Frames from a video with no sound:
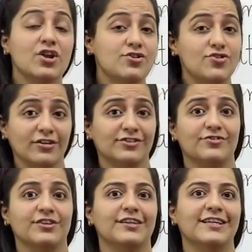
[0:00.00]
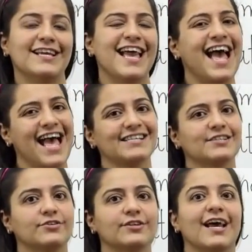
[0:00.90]
not really
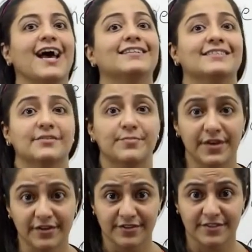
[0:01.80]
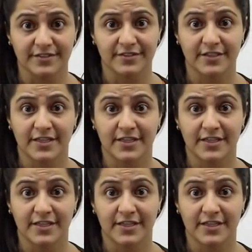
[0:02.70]
as good as it appears.